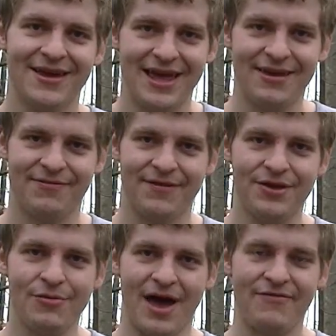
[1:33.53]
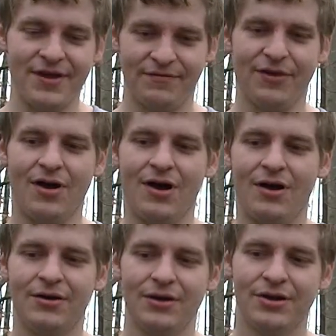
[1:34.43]
If you have a
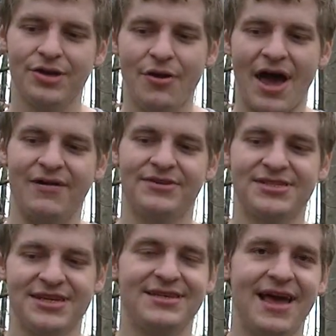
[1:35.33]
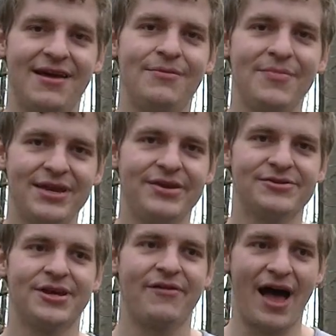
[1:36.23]
flaw, you have to sit down and admit to
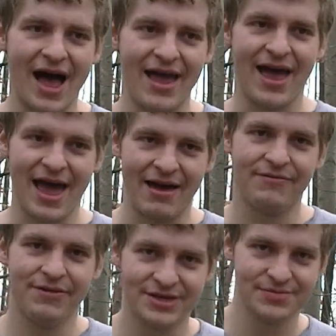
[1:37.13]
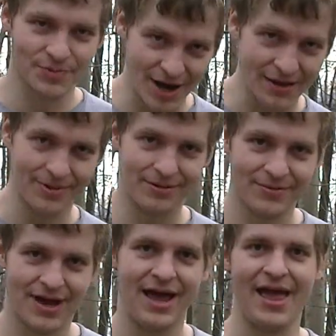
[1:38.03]
yourself, I have this problem.
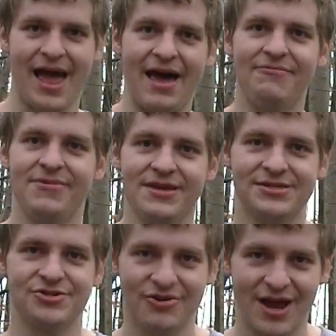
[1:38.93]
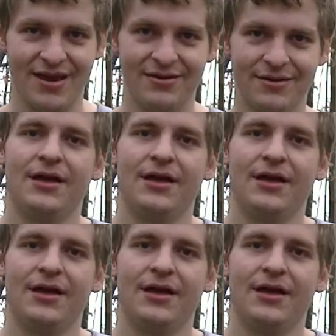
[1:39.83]
I have this trait.